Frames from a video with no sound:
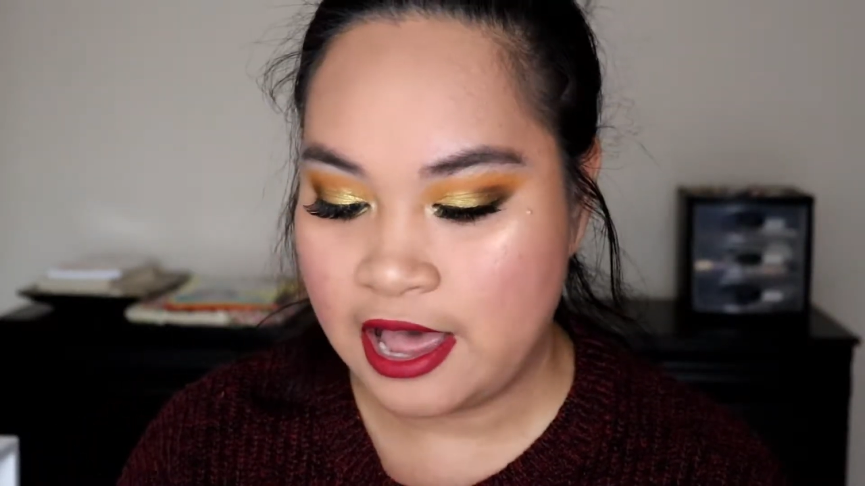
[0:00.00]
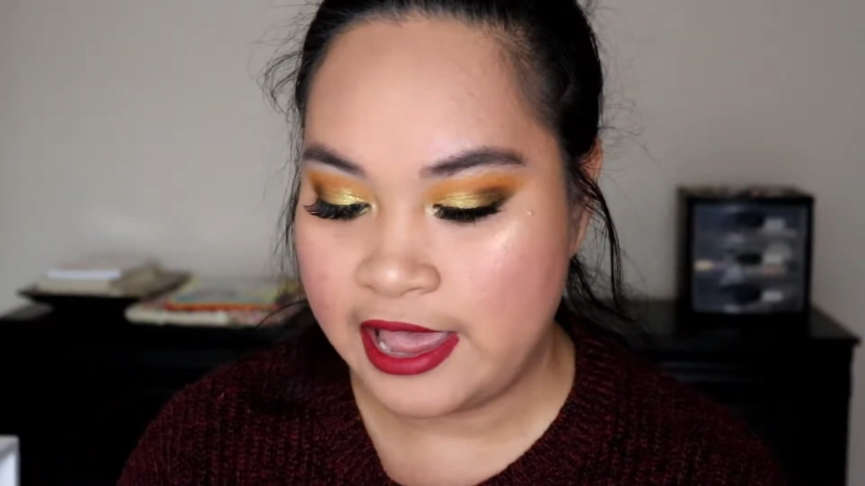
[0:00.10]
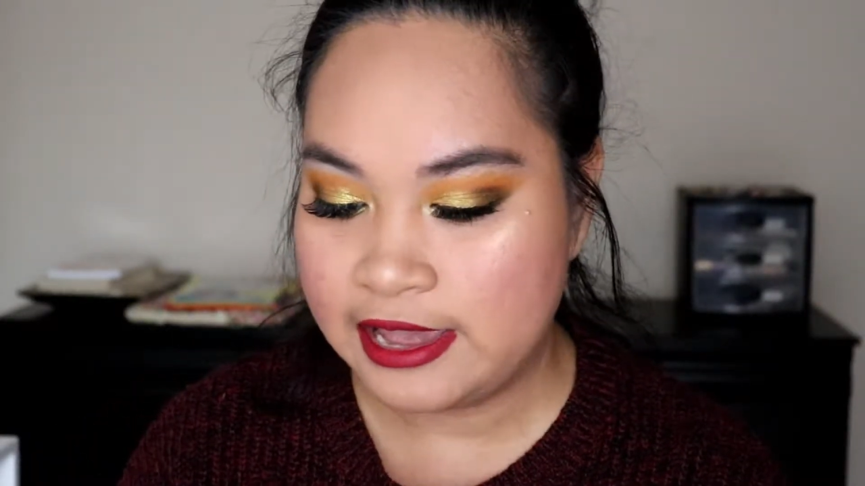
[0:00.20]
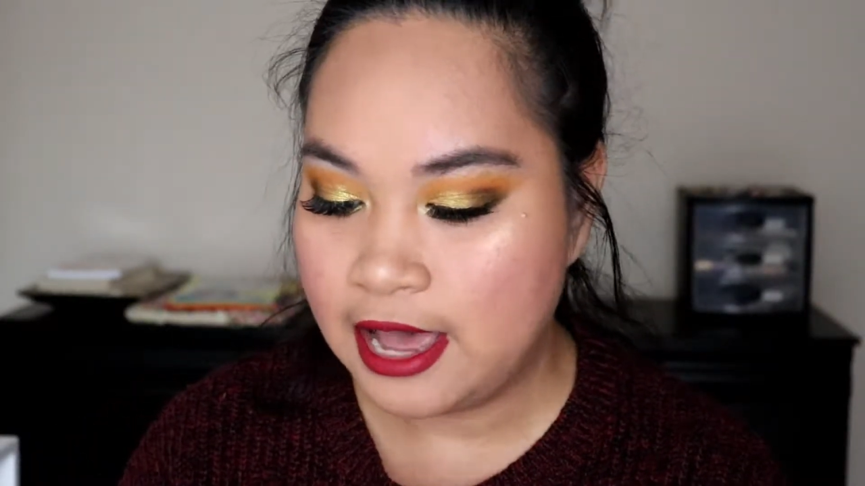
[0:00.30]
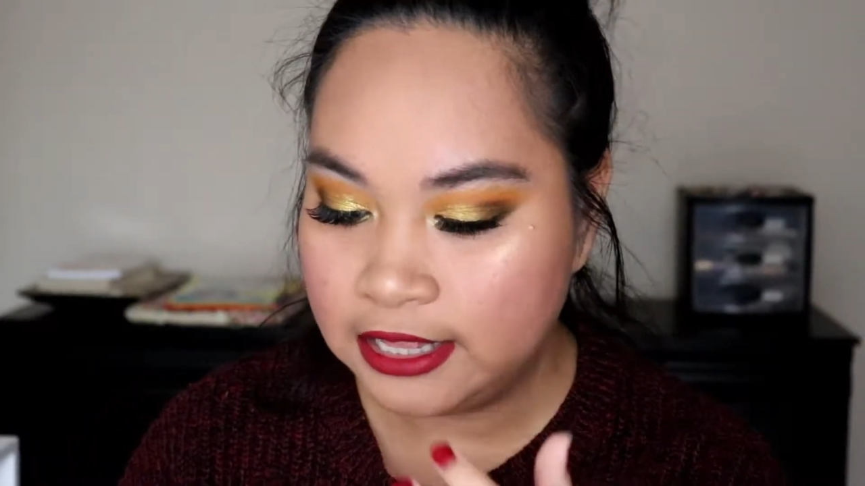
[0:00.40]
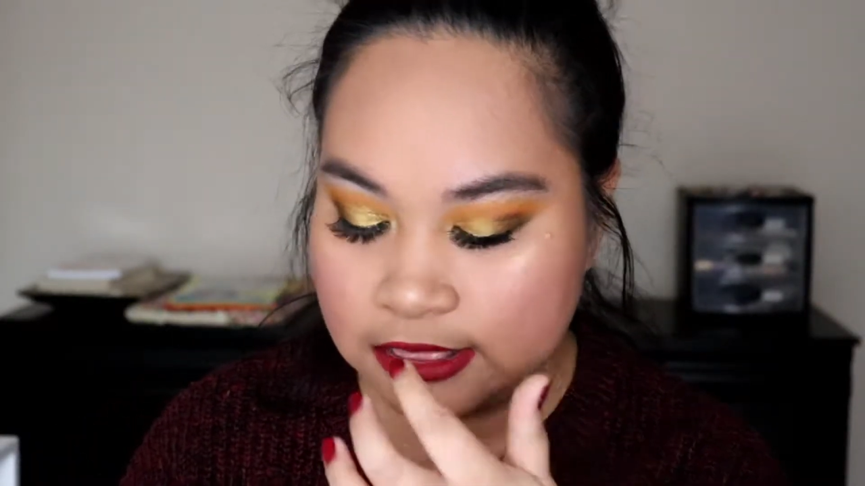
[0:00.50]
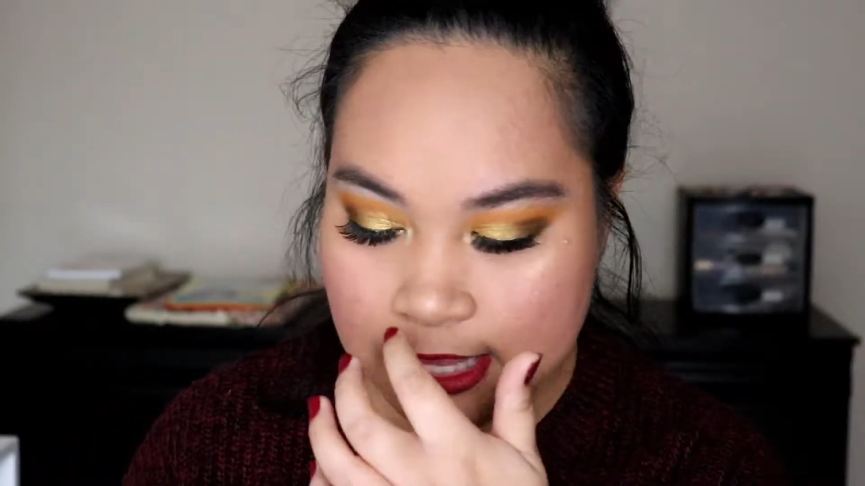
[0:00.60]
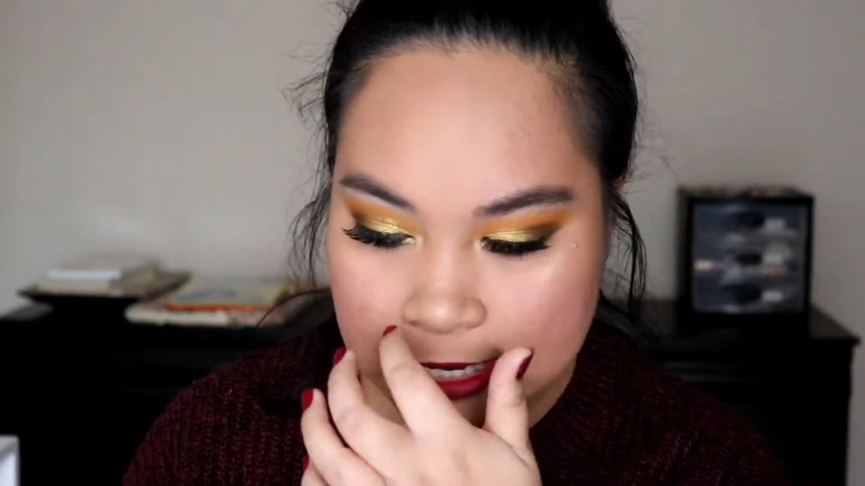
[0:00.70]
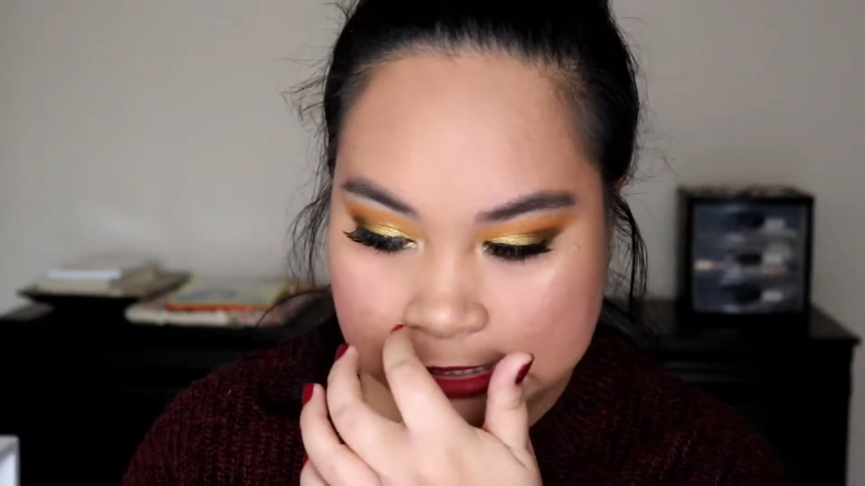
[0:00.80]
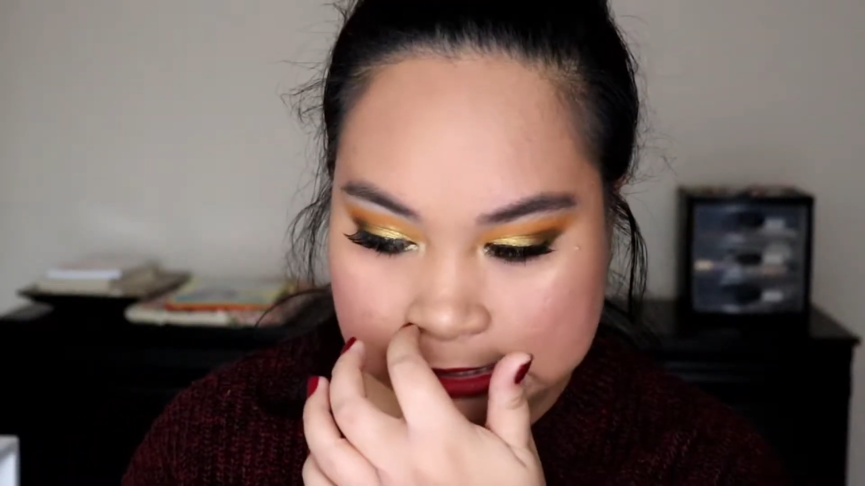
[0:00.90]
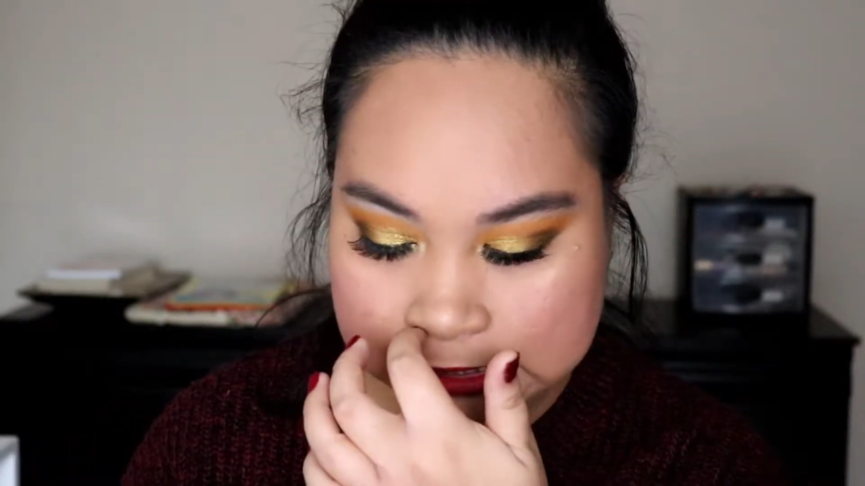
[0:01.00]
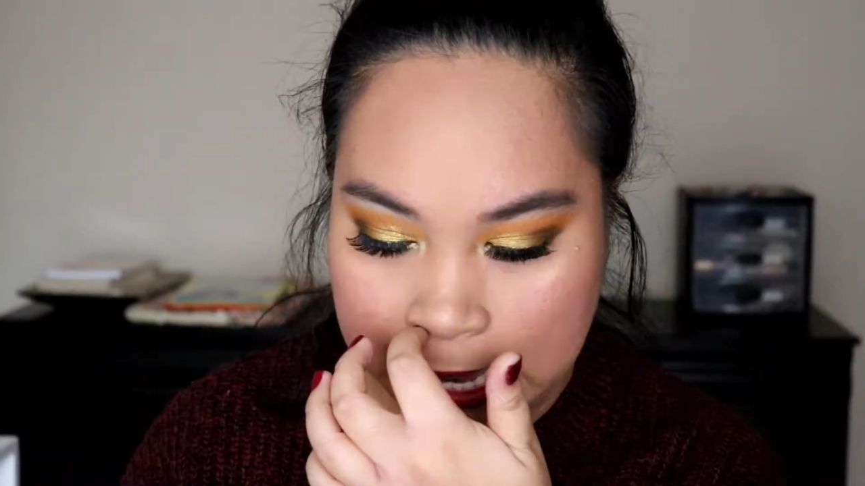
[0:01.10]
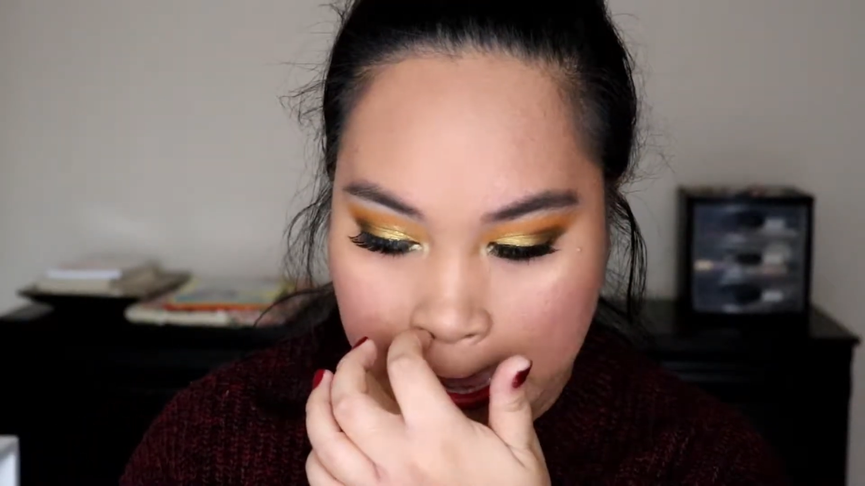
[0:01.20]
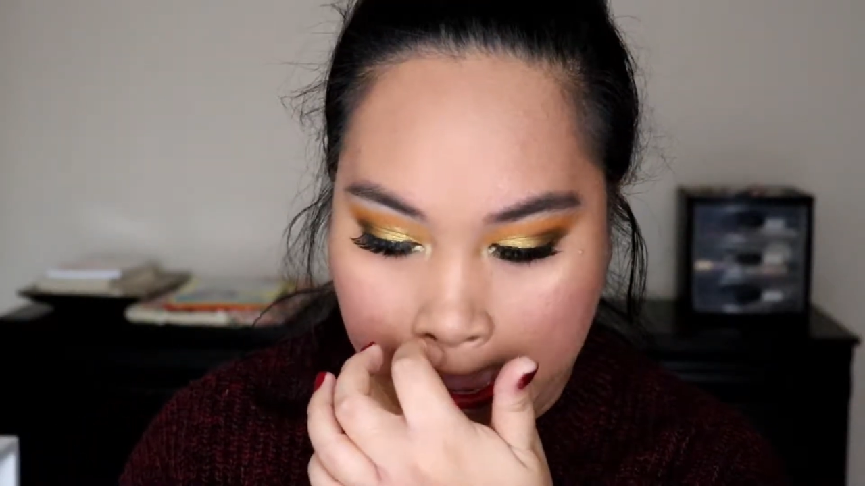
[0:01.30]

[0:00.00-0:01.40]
I got this